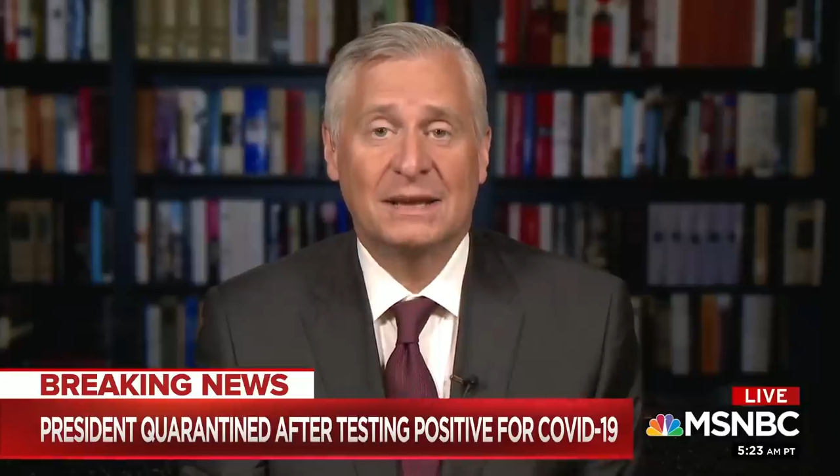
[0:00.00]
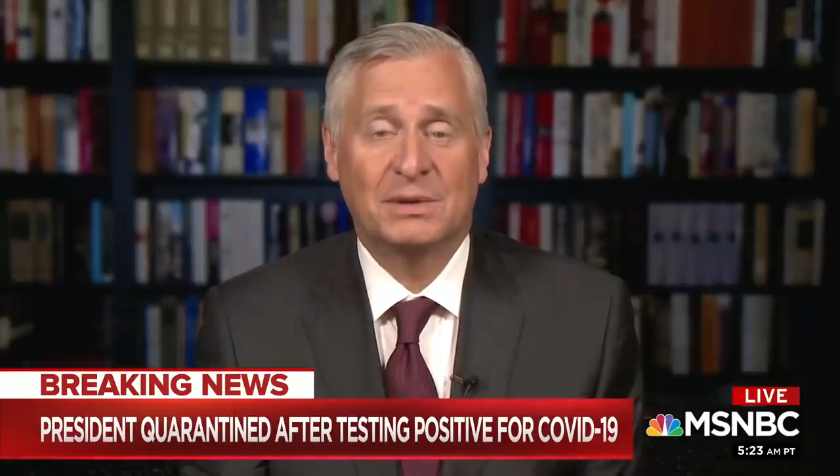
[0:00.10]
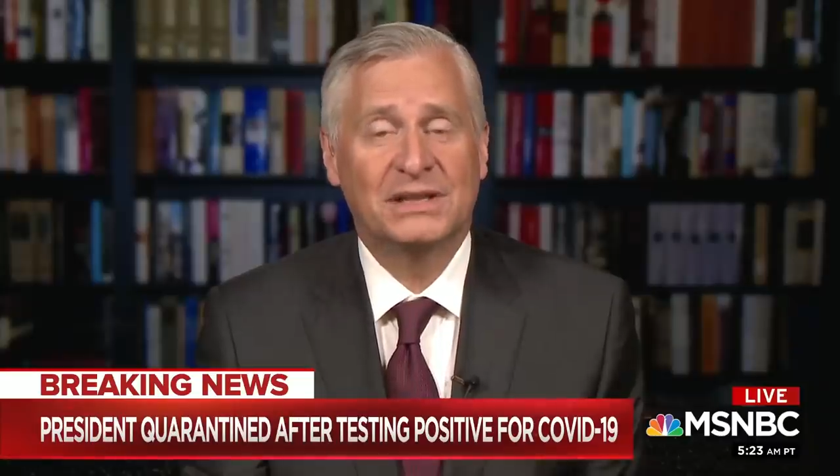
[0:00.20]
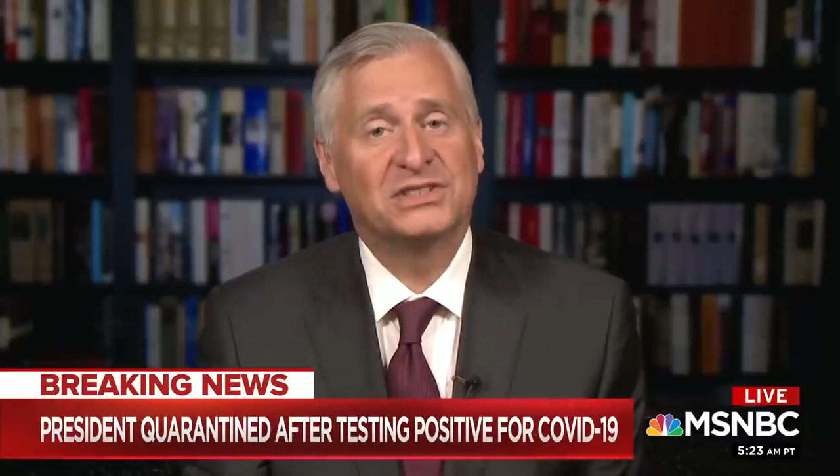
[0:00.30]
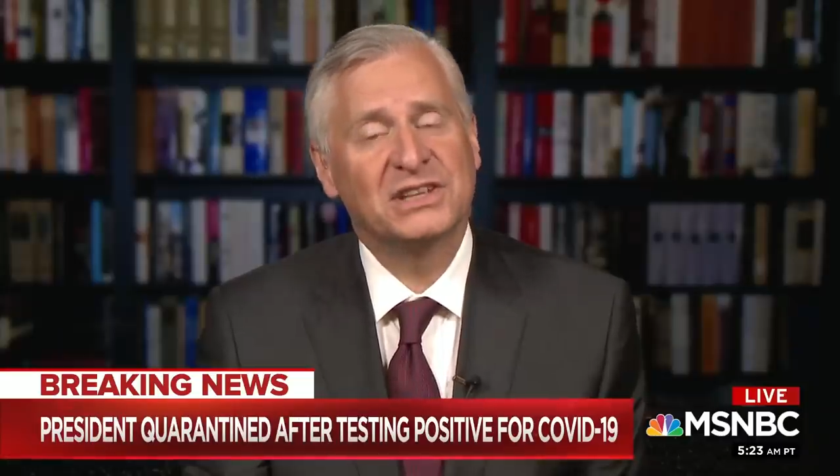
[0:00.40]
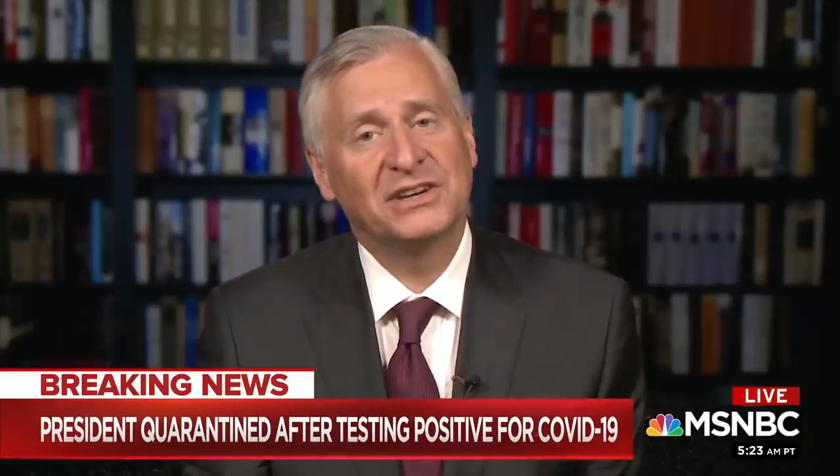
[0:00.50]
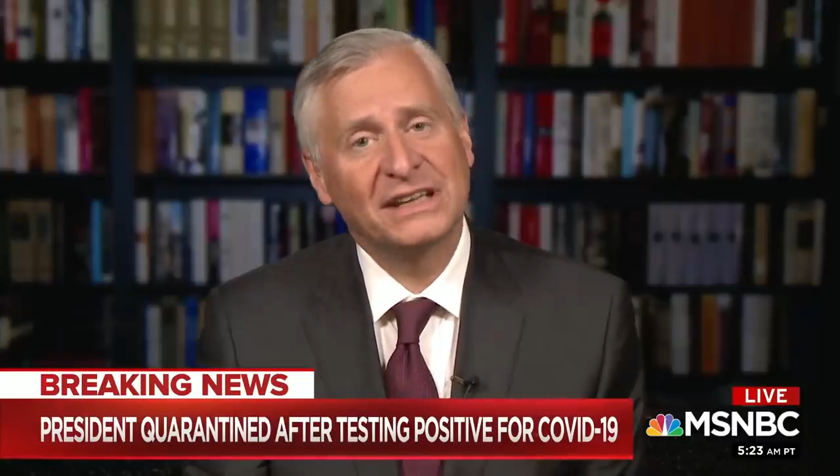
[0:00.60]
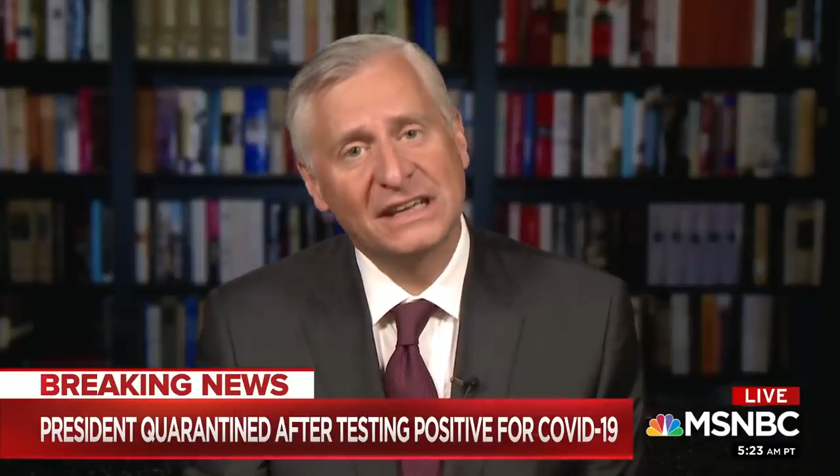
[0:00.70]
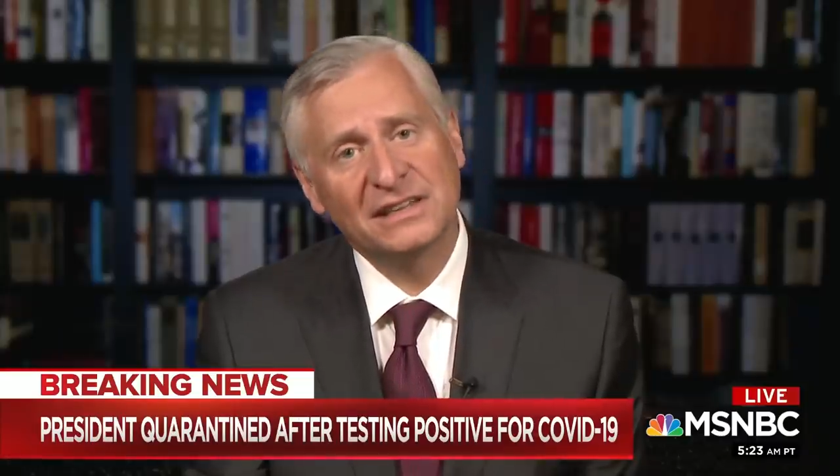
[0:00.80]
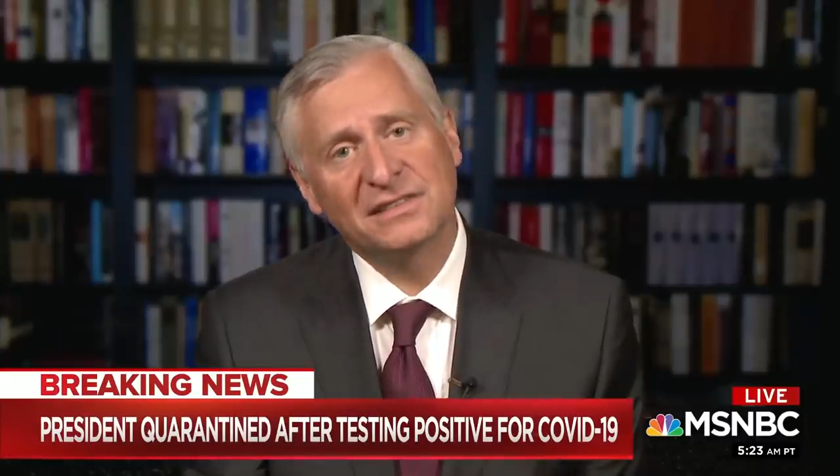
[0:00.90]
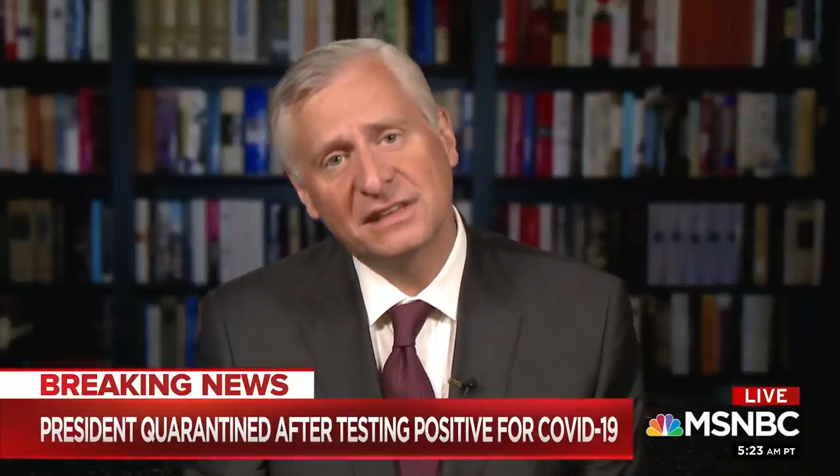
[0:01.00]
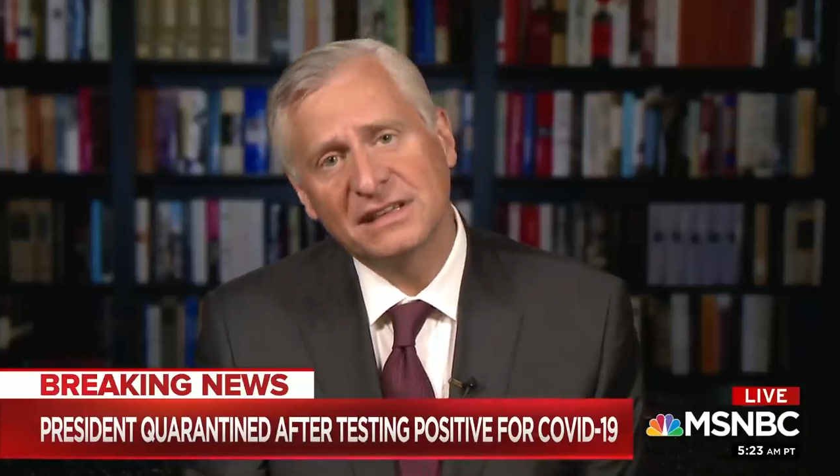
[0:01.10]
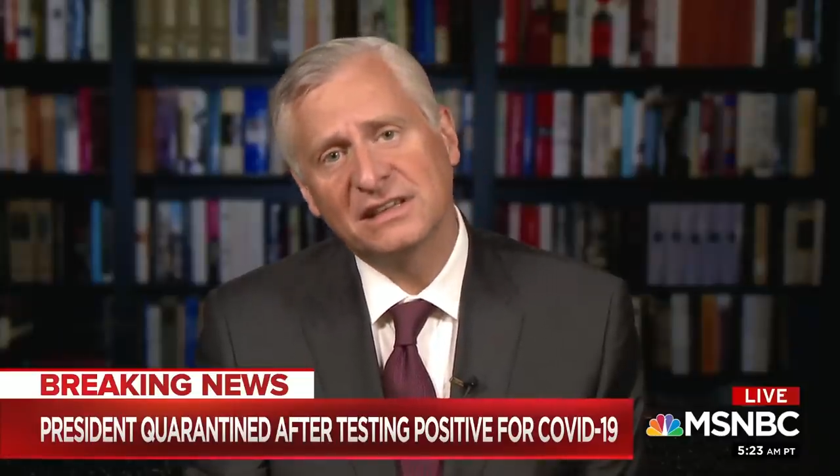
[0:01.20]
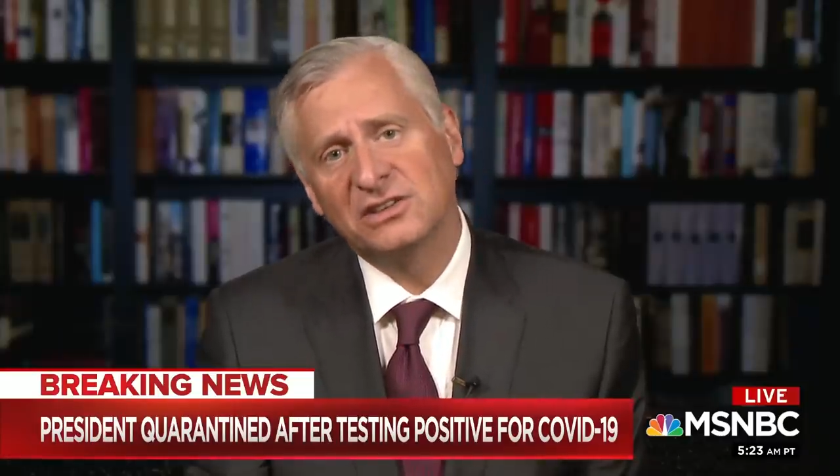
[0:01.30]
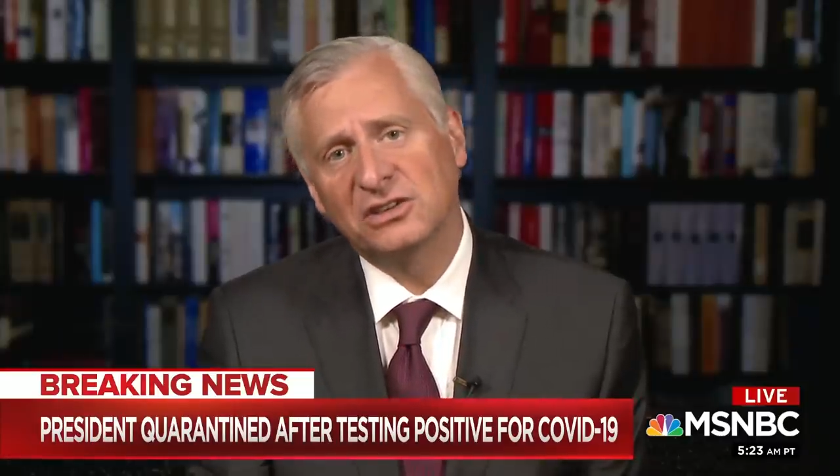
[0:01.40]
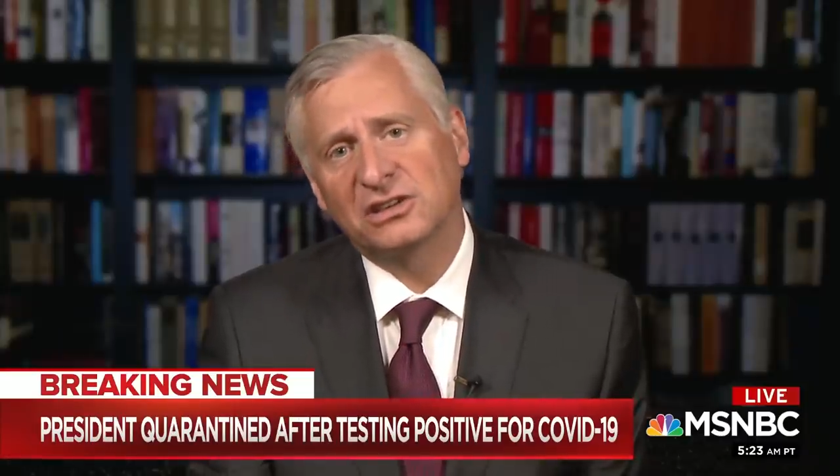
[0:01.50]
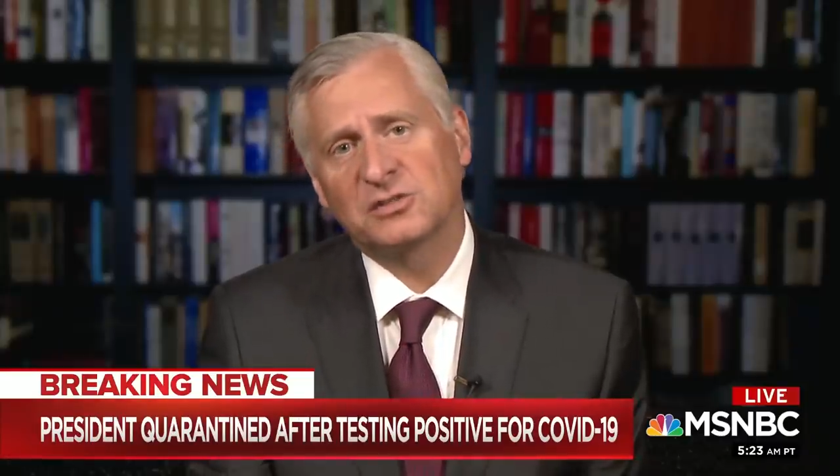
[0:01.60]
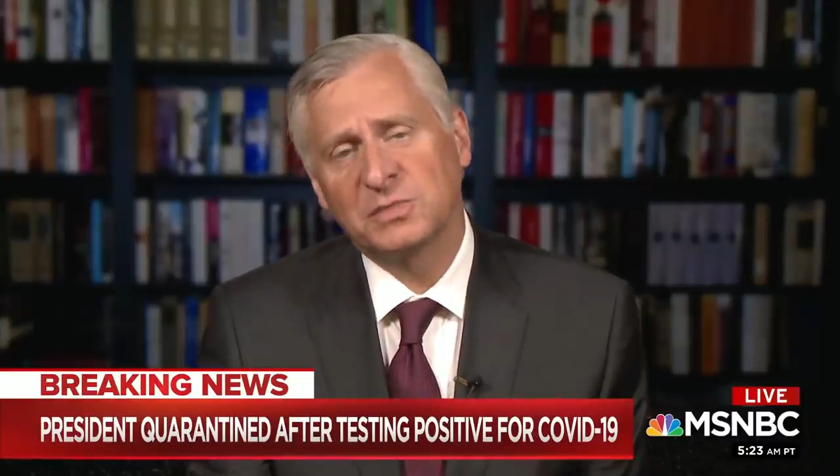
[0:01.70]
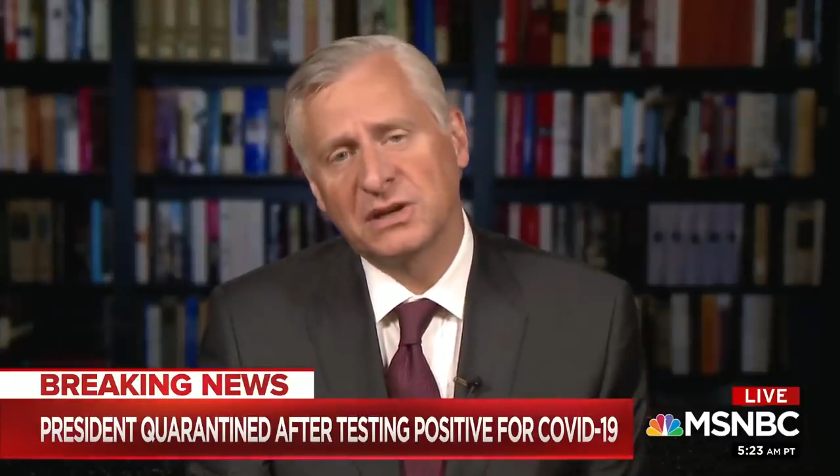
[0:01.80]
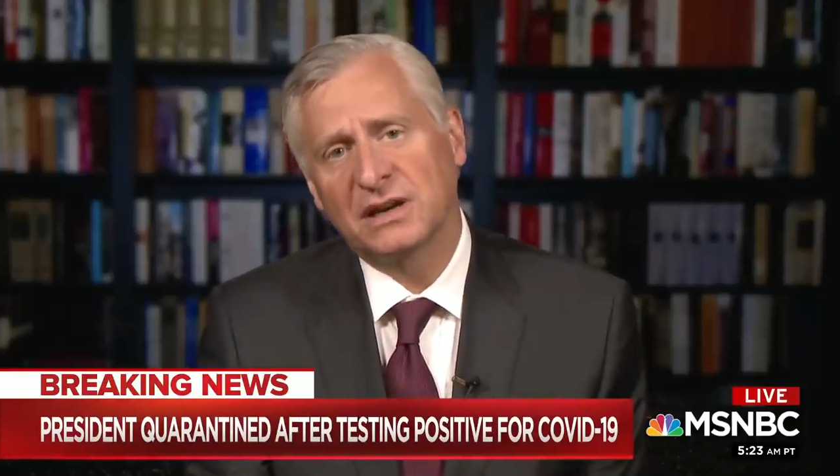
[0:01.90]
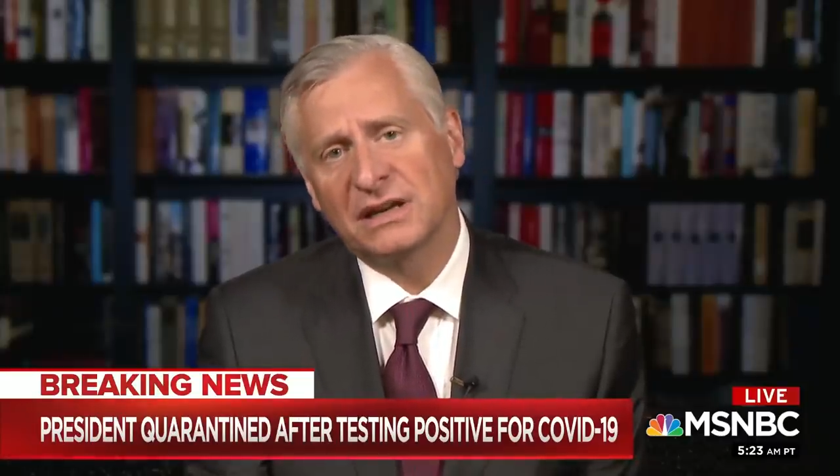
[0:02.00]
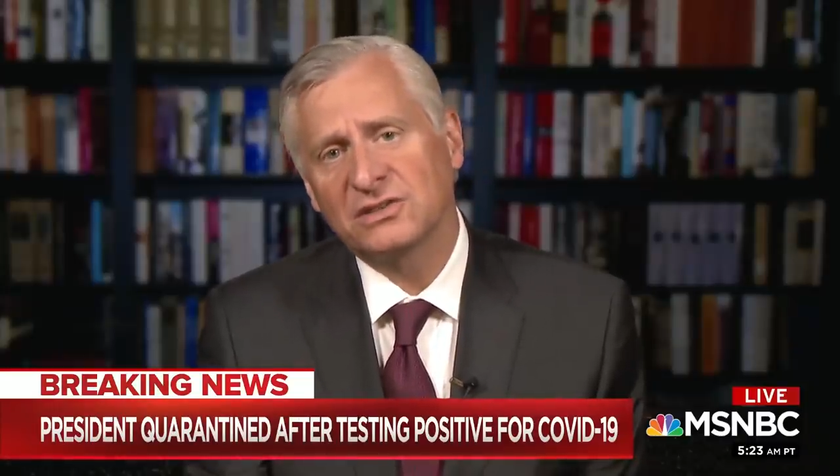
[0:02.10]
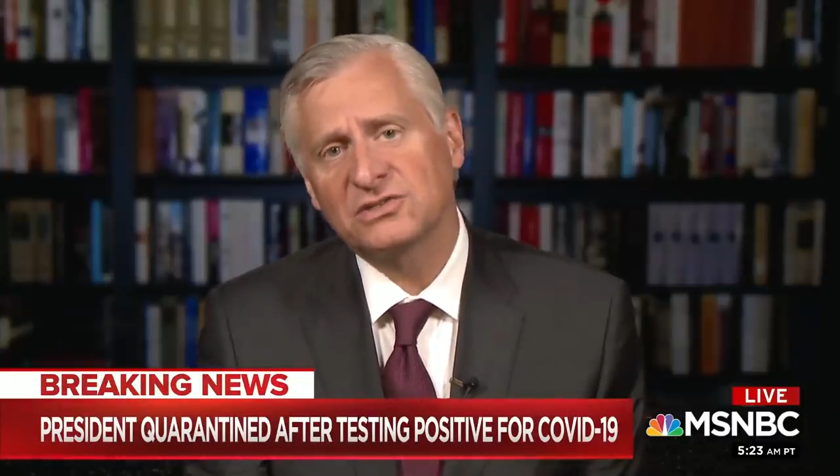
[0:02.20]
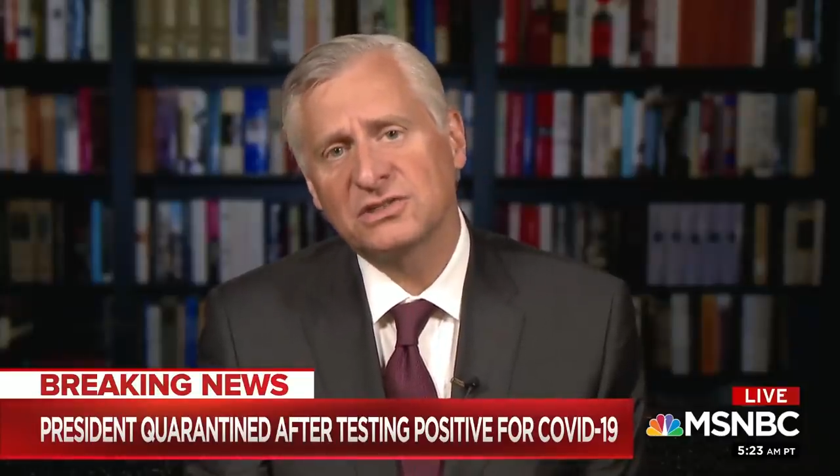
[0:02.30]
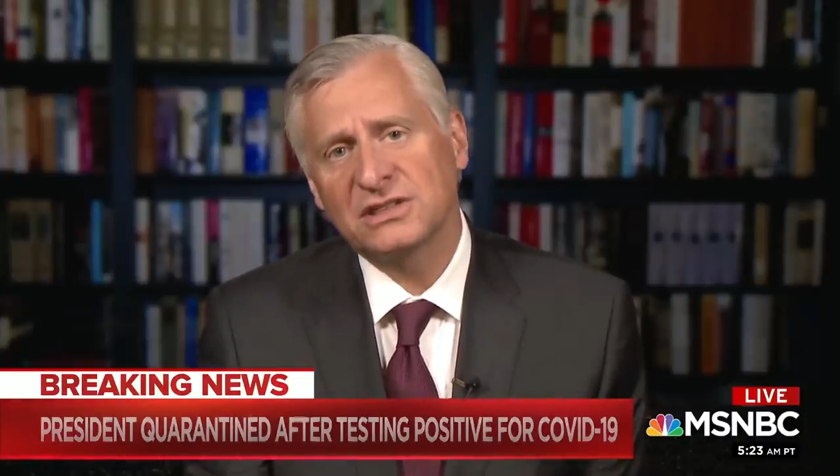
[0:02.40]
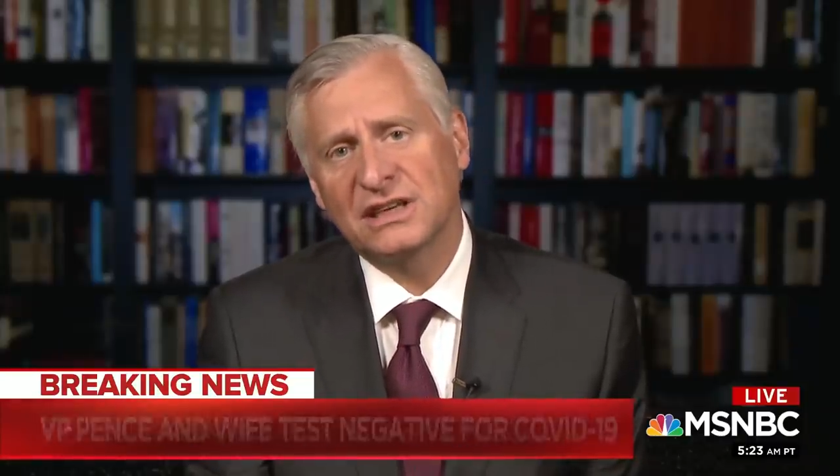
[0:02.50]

But is there anything in your experience,